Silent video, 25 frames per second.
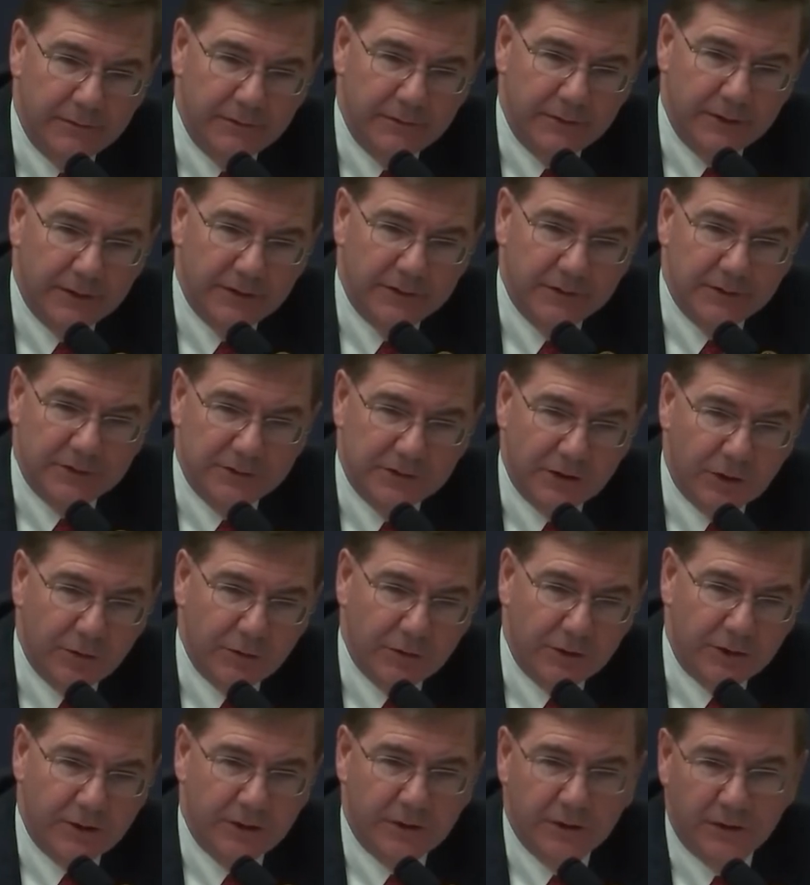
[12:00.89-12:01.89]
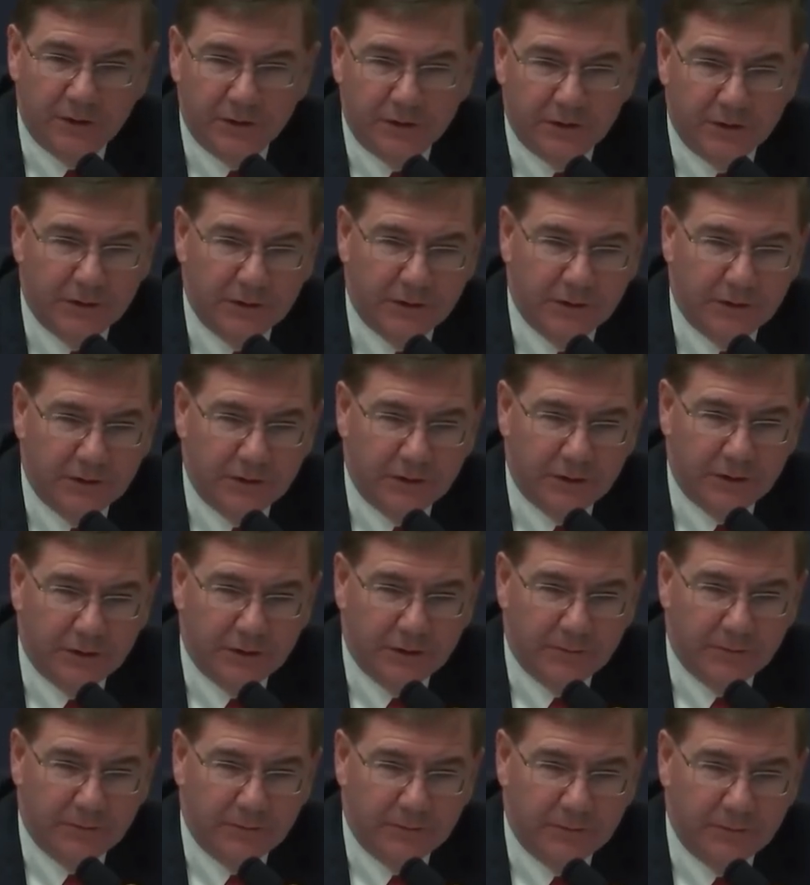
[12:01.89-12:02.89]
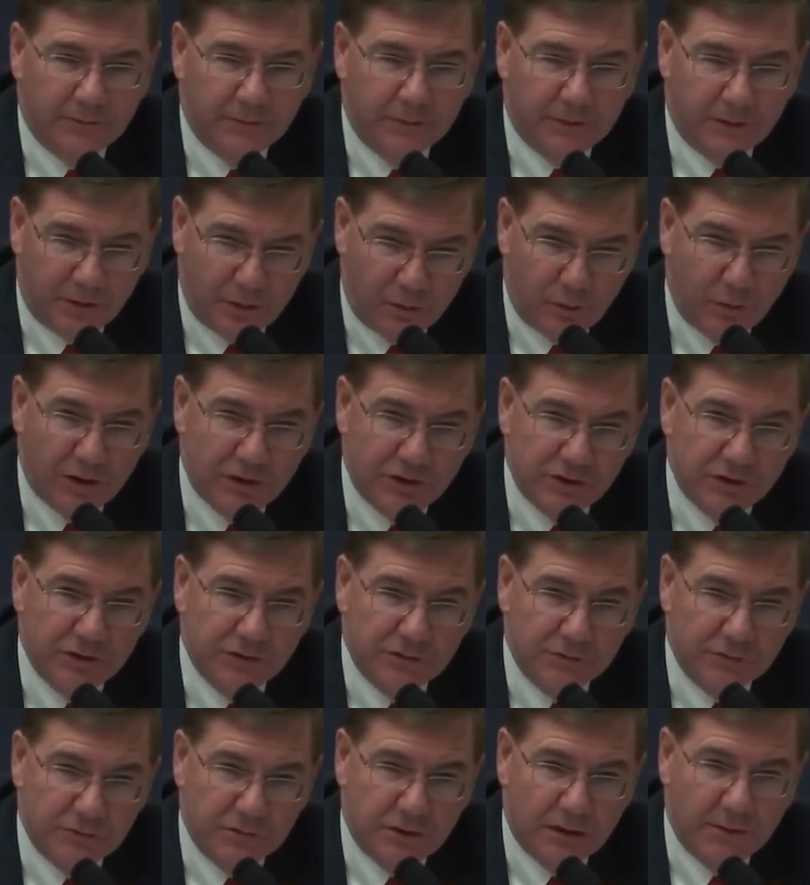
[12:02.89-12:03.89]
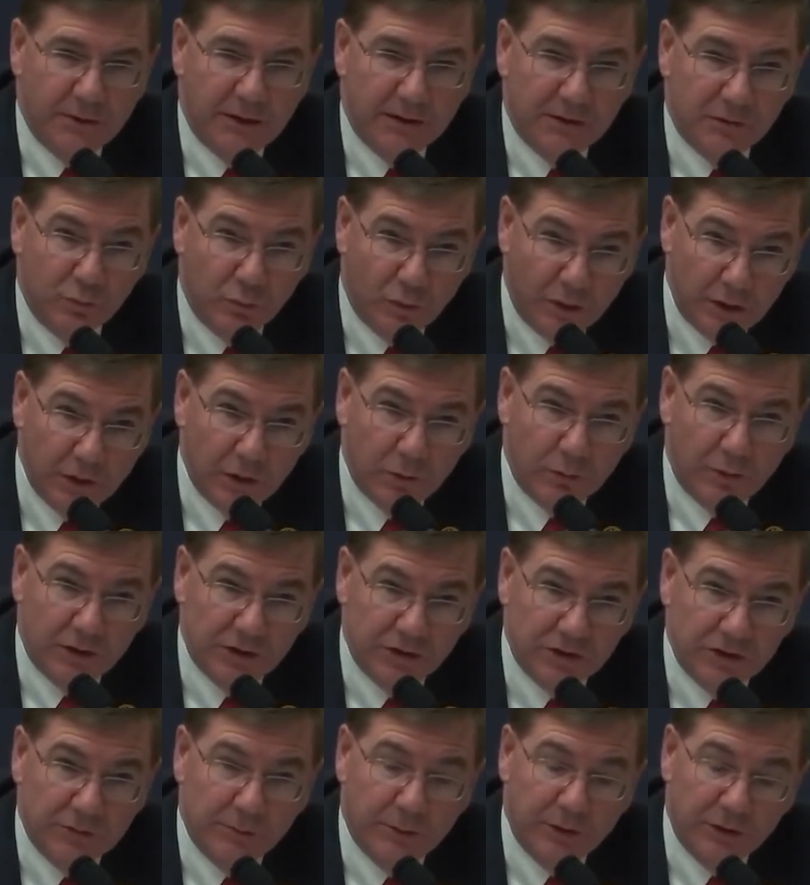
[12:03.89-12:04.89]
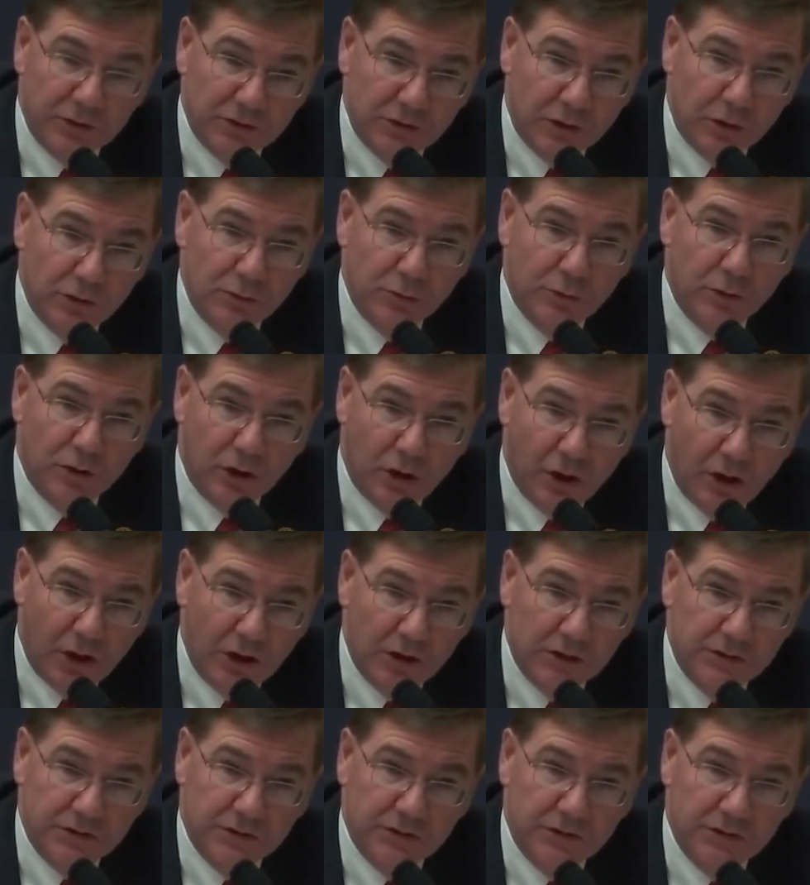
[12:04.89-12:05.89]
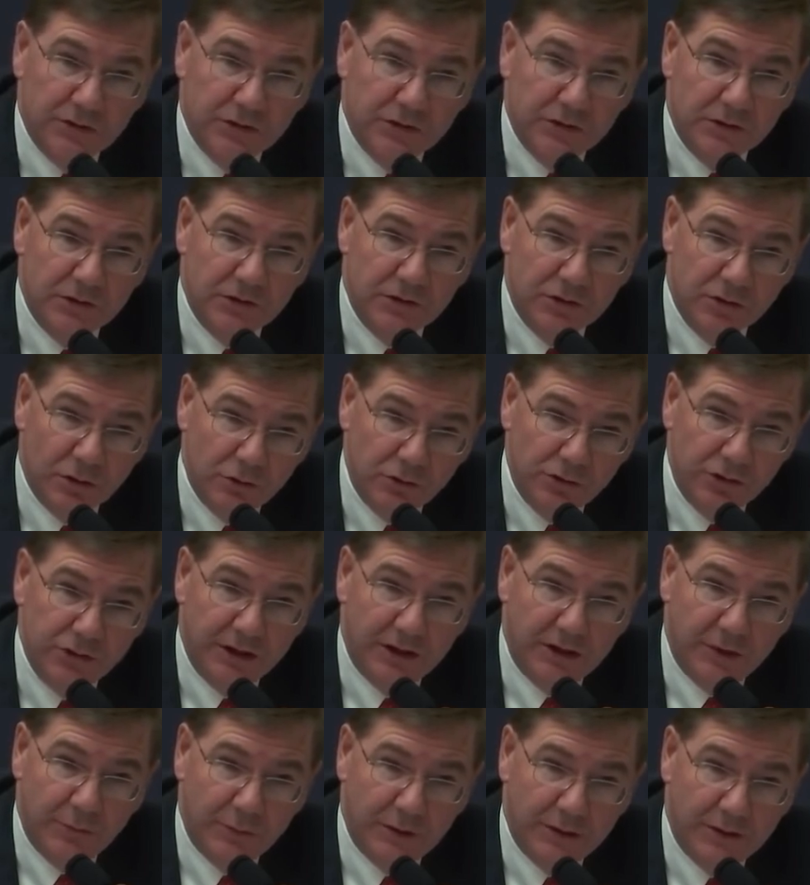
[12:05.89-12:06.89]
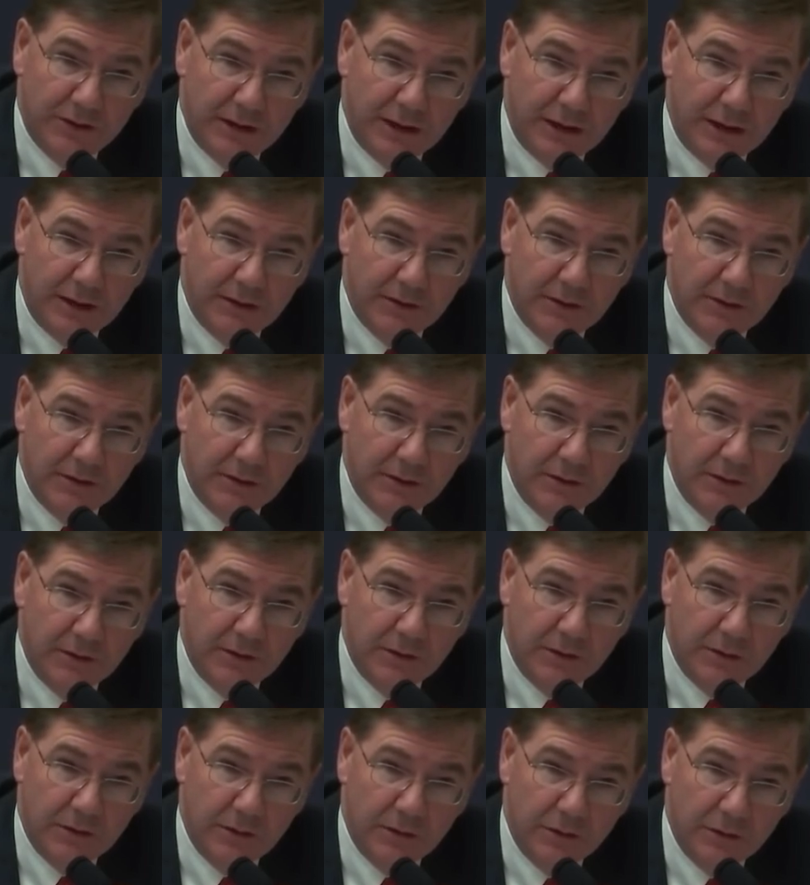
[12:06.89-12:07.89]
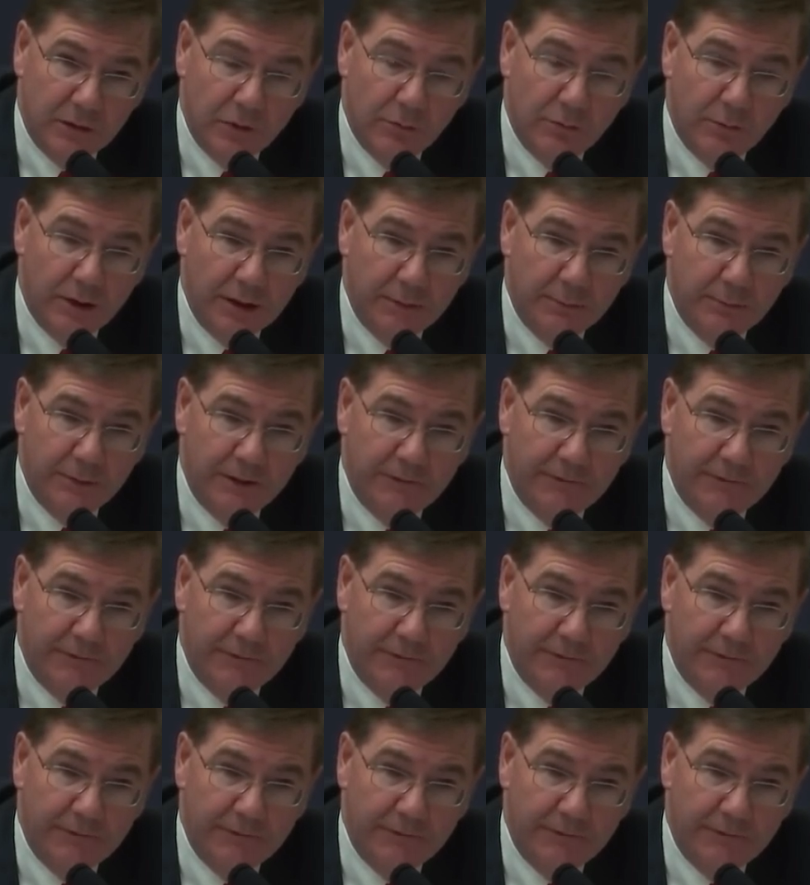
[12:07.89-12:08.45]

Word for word: necessarily the the the? The question, I mean, that's one of the questions, but there's also a cost associated with that. Well, sure. You might